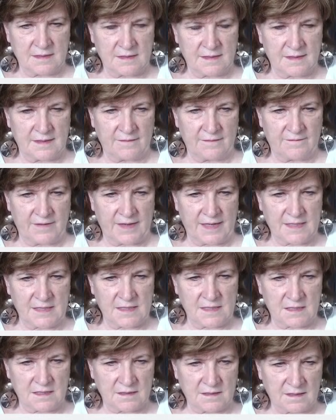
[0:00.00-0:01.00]
an
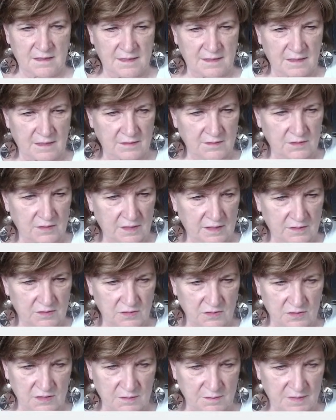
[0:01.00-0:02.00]
event, and I
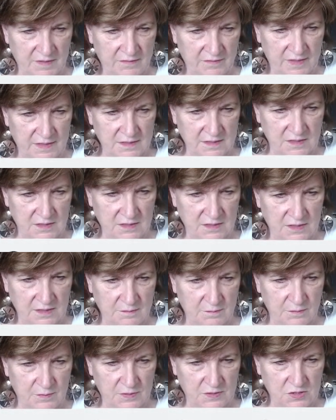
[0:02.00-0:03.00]
can see my event in here,
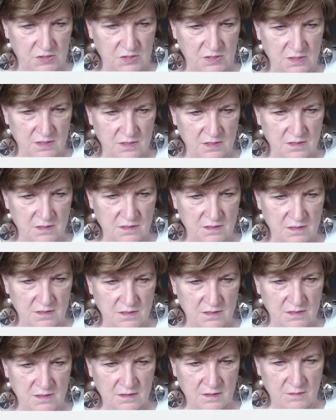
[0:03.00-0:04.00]
which is,
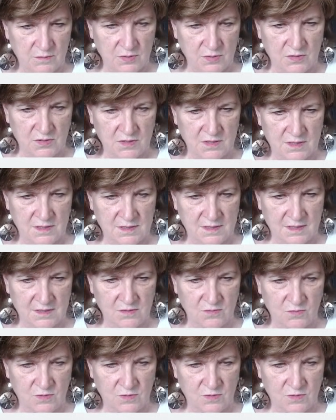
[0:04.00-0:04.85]
because it doesn't